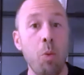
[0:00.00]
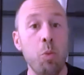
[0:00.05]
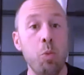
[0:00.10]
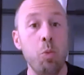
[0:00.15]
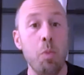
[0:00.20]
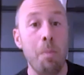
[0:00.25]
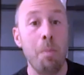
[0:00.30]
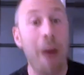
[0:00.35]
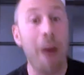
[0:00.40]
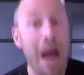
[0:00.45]

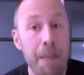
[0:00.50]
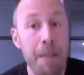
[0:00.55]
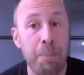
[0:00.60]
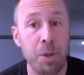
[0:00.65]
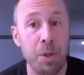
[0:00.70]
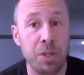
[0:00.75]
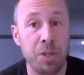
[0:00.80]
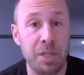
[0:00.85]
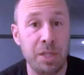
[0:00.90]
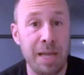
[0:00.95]
My
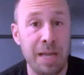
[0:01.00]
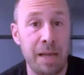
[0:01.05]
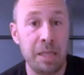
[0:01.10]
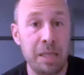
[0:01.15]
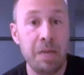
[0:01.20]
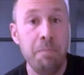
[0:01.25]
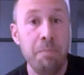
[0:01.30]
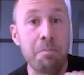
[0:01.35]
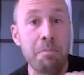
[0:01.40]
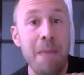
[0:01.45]

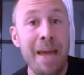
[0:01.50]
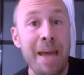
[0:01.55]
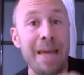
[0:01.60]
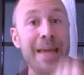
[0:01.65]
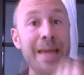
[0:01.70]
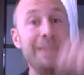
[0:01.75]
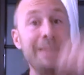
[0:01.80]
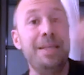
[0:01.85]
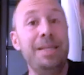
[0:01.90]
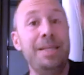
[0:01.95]
personality may
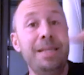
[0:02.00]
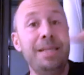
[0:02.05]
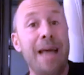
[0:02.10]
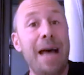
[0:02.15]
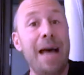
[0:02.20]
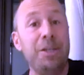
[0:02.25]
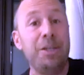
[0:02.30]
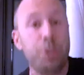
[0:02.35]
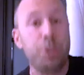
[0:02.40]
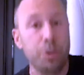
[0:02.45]

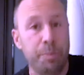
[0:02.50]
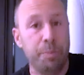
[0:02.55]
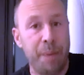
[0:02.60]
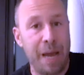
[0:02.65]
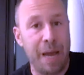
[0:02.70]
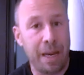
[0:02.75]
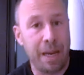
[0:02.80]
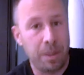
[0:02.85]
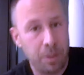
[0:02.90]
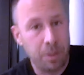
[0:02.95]

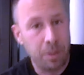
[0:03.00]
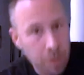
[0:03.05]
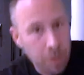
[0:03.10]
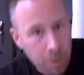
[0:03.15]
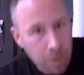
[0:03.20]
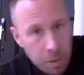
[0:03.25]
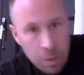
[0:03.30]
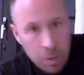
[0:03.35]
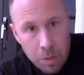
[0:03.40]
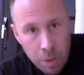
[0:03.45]
exacerbate
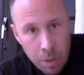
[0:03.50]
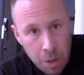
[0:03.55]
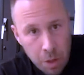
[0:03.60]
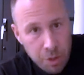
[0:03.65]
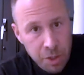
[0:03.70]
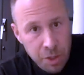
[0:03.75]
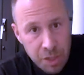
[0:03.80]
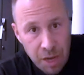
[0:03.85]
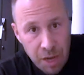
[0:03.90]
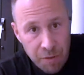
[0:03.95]
her yes.
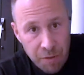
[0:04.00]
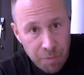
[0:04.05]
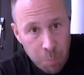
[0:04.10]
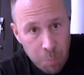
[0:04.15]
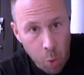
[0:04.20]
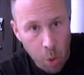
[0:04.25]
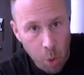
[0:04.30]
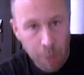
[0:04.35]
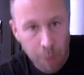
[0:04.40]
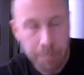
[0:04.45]
stuff
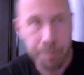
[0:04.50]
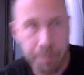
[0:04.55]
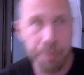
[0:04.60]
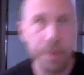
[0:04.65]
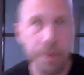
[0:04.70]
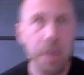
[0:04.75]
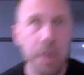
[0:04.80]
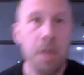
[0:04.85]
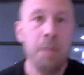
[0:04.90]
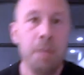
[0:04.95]
more.
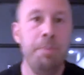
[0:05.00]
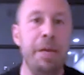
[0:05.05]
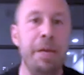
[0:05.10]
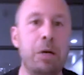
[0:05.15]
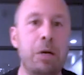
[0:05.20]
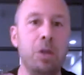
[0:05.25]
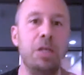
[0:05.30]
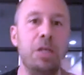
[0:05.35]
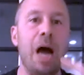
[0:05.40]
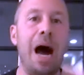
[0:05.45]
Yes.
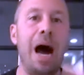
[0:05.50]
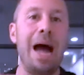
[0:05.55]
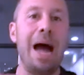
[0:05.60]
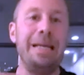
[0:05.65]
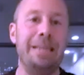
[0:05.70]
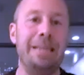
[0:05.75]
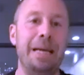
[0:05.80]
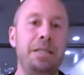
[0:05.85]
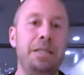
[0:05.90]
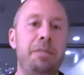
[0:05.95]
Because I
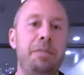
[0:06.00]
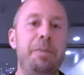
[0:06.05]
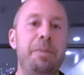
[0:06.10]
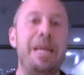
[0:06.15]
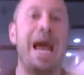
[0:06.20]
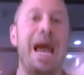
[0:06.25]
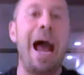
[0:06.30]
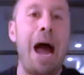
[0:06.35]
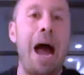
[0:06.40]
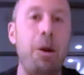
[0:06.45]
tend to
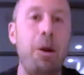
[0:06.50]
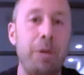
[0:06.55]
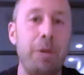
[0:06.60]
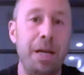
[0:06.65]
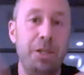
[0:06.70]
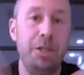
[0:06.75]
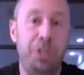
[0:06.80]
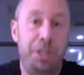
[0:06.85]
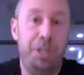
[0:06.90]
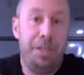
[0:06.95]
be out
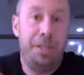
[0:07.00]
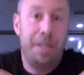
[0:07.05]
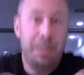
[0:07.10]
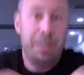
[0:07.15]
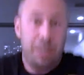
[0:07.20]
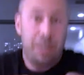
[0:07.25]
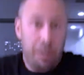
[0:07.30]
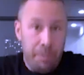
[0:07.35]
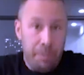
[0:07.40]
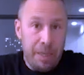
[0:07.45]
and she
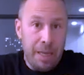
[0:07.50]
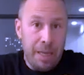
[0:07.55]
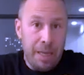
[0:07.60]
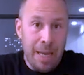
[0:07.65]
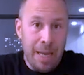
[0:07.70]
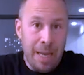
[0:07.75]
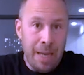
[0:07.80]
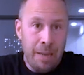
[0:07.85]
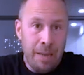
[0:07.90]
tends to be in.